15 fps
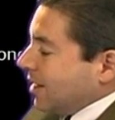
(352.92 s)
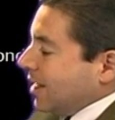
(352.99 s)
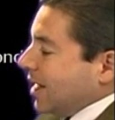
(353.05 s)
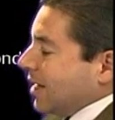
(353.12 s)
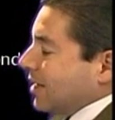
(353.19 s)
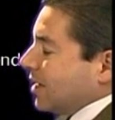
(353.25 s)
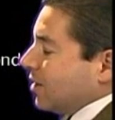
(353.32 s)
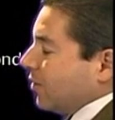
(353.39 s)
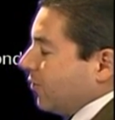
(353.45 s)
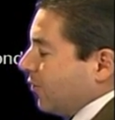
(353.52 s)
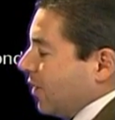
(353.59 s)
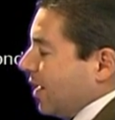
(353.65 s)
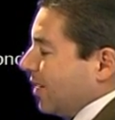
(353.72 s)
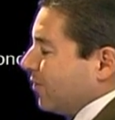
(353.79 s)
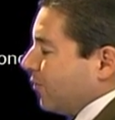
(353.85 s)
and they
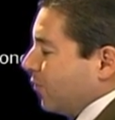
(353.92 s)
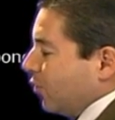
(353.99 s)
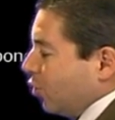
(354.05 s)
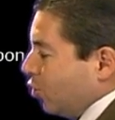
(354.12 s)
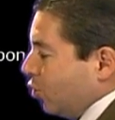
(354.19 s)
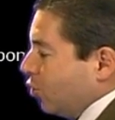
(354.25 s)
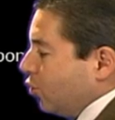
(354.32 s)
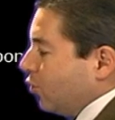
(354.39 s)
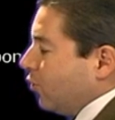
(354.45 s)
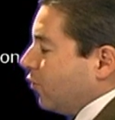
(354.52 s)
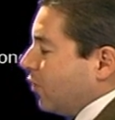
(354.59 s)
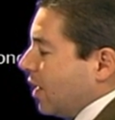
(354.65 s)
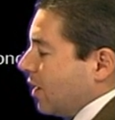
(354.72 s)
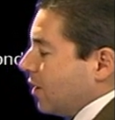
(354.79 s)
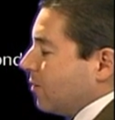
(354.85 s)
define two
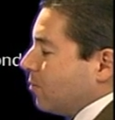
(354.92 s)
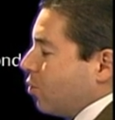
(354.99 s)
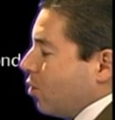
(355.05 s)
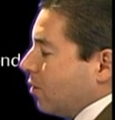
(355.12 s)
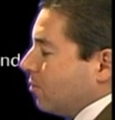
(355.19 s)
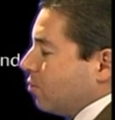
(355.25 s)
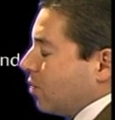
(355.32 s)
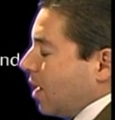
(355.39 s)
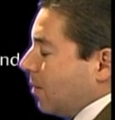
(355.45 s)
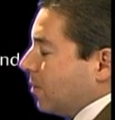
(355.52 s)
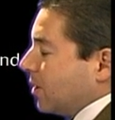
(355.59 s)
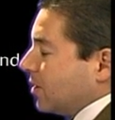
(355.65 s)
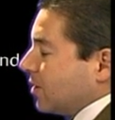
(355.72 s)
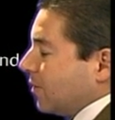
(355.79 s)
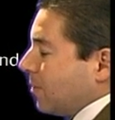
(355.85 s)
very important
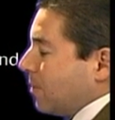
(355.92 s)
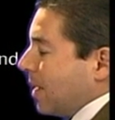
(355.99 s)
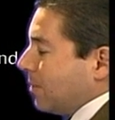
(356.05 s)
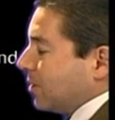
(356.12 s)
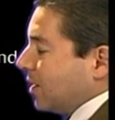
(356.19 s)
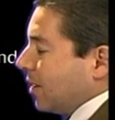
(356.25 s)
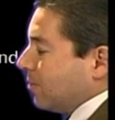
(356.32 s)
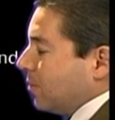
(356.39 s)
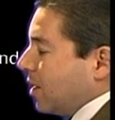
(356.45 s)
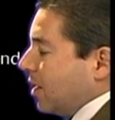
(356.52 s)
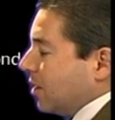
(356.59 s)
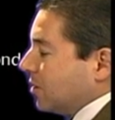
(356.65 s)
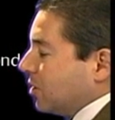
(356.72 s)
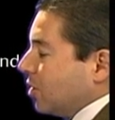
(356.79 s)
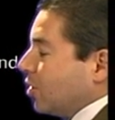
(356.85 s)
properties of the peptide
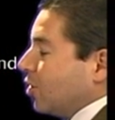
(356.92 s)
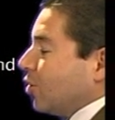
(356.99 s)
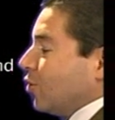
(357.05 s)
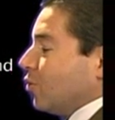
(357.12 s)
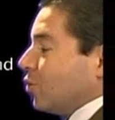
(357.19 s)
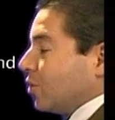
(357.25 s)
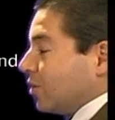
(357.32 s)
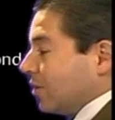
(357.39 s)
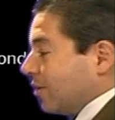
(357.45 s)
bond, which